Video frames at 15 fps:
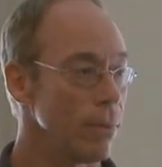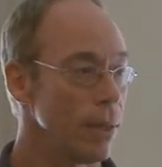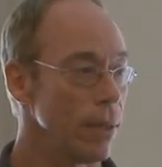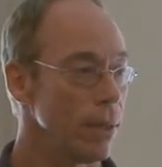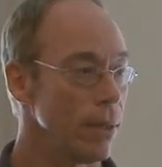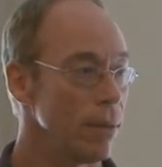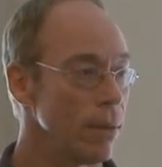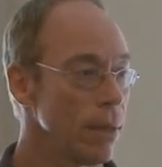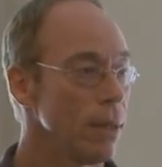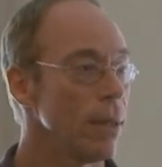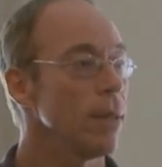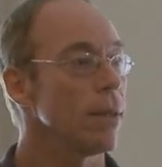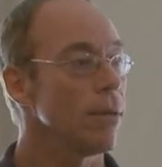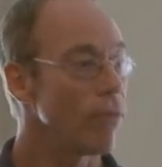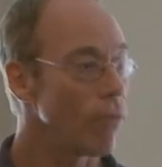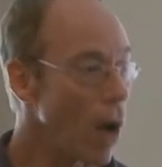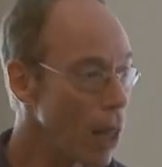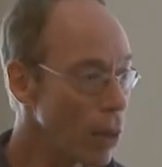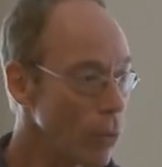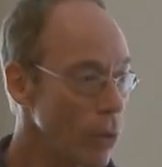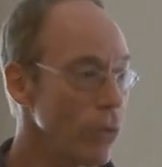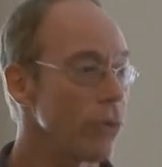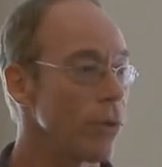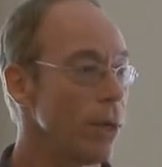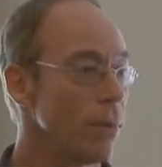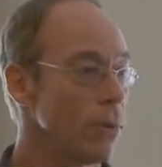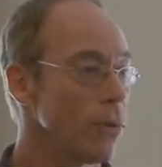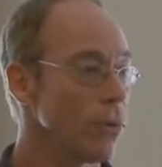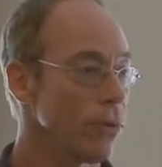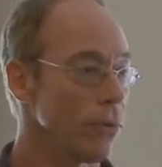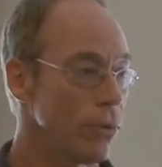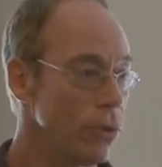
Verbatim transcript: in the following summers,